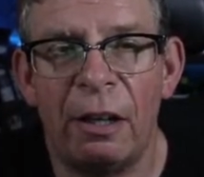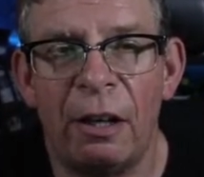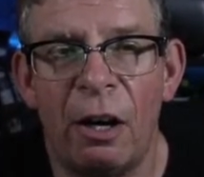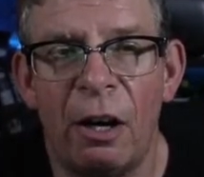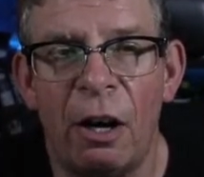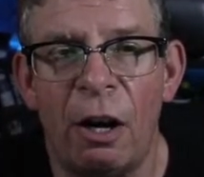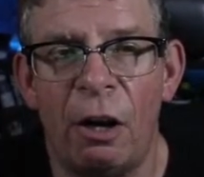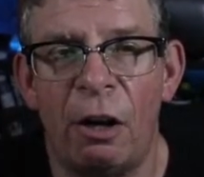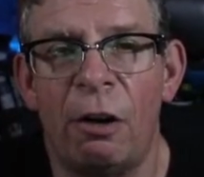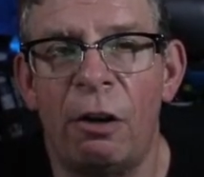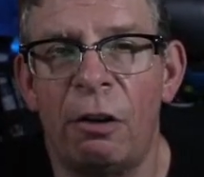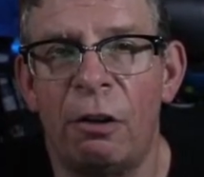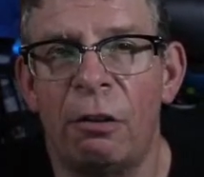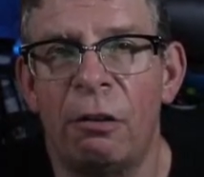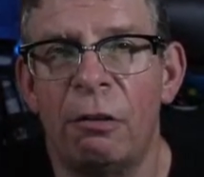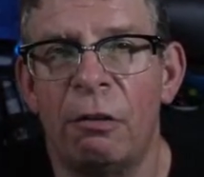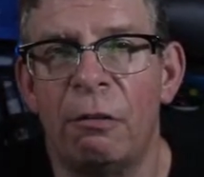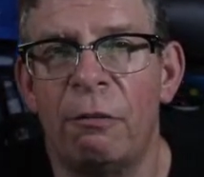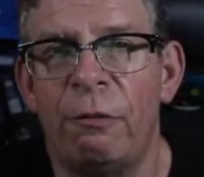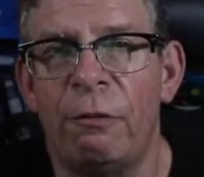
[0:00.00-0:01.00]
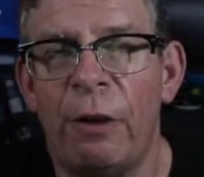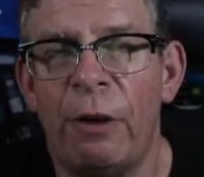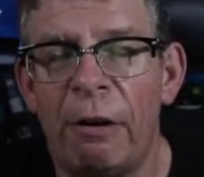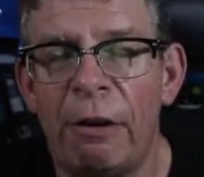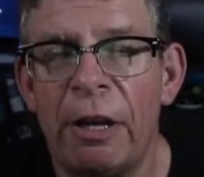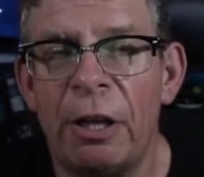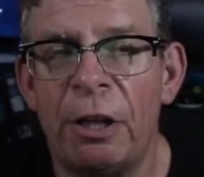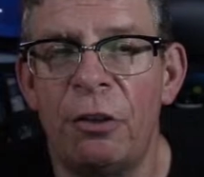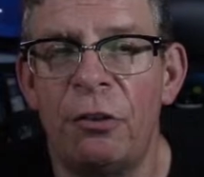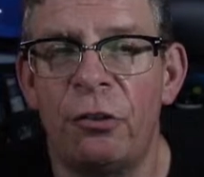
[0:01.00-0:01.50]
are
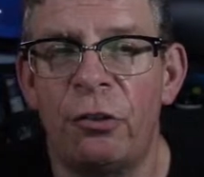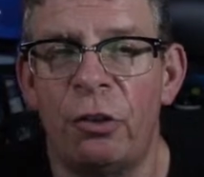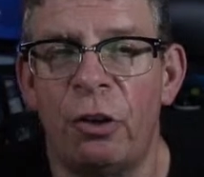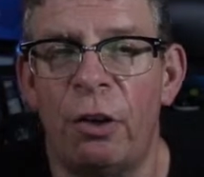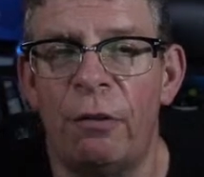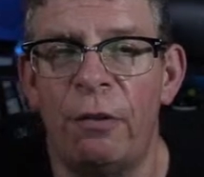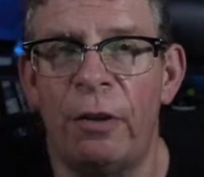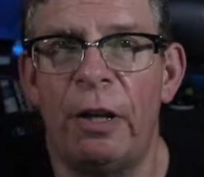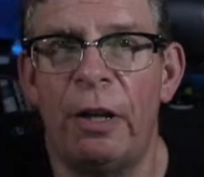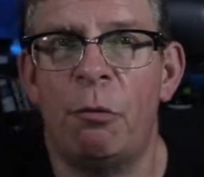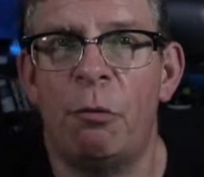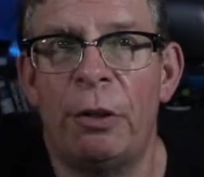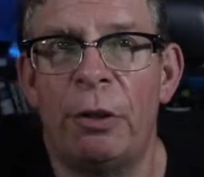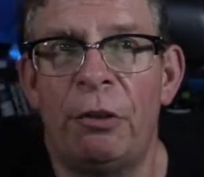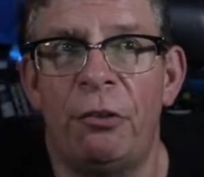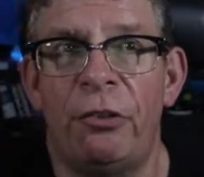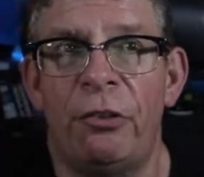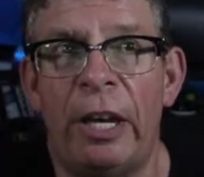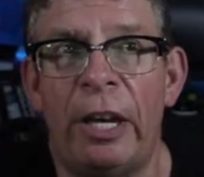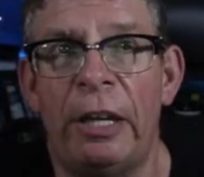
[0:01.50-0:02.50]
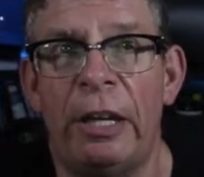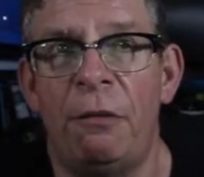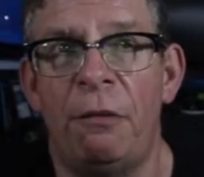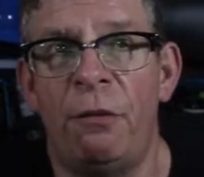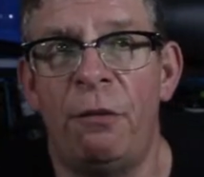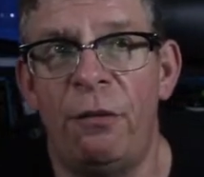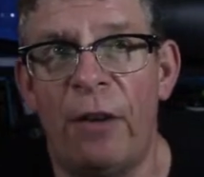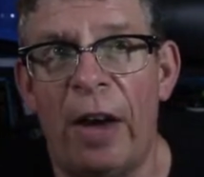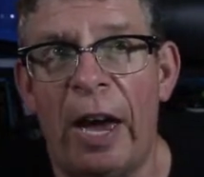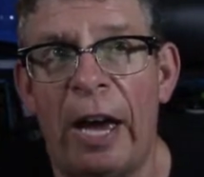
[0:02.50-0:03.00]
very conservative when they're saying, in
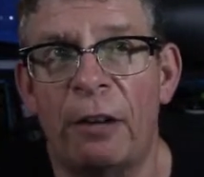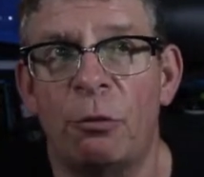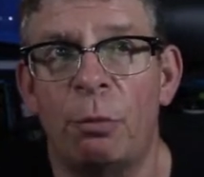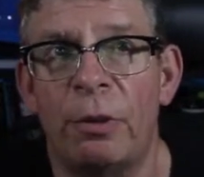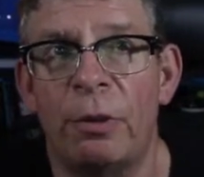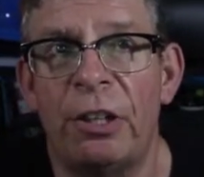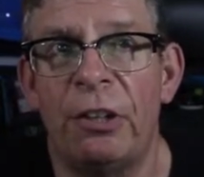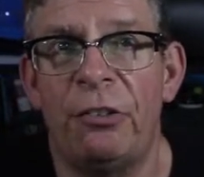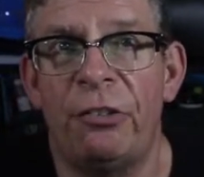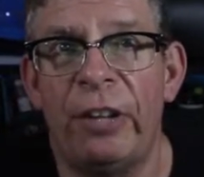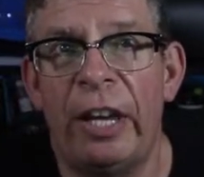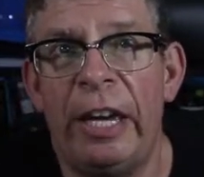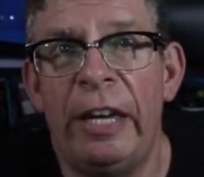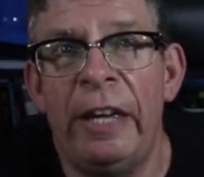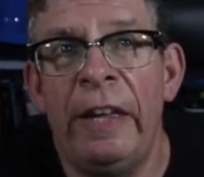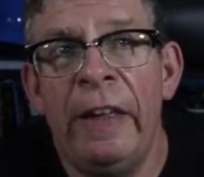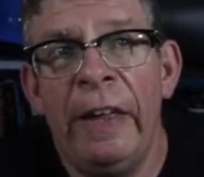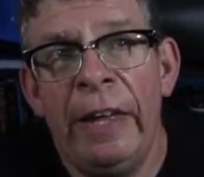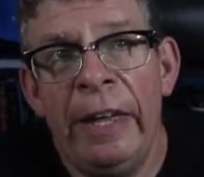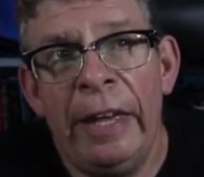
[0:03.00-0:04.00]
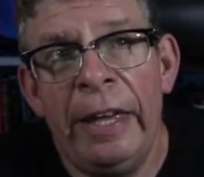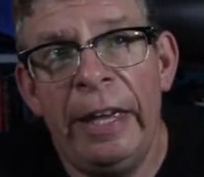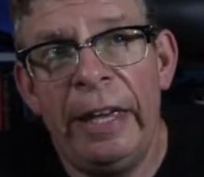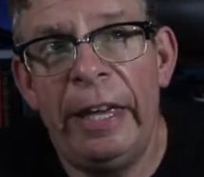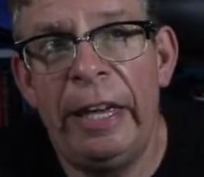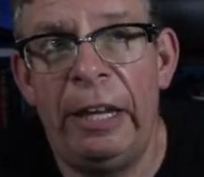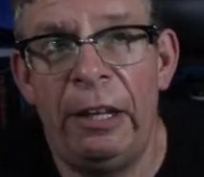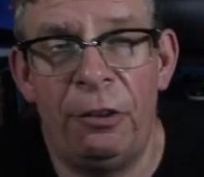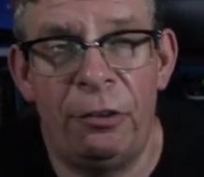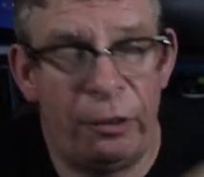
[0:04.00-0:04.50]
fact, what they say
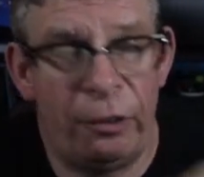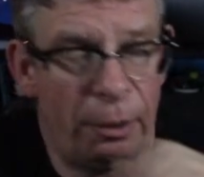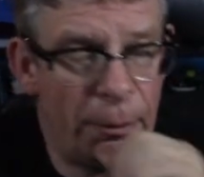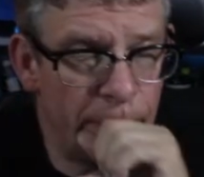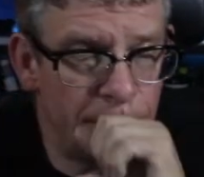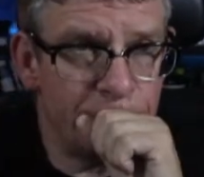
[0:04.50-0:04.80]
is